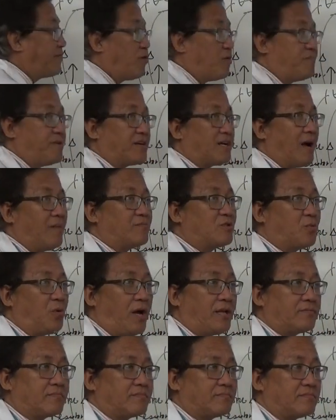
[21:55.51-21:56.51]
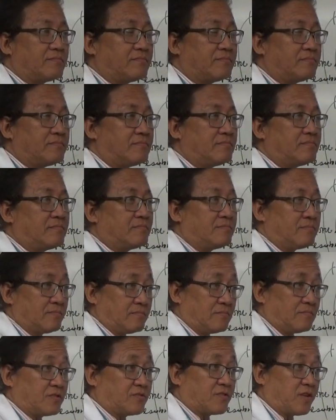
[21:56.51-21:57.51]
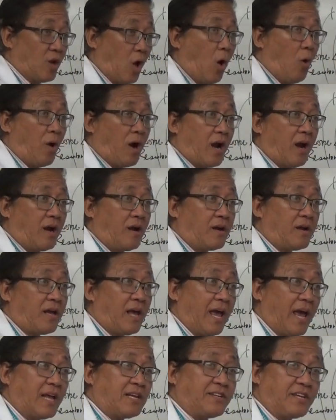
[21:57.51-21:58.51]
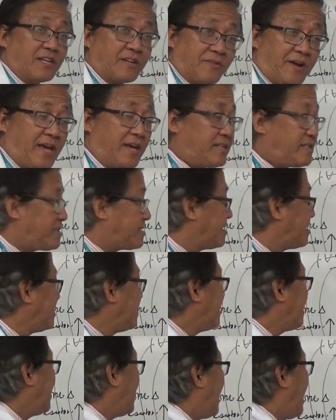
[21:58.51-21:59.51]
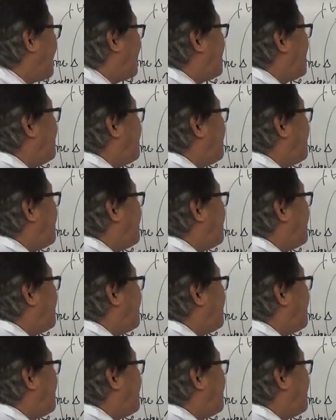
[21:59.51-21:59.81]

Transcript: flow becomes what? Slower and decreased, and then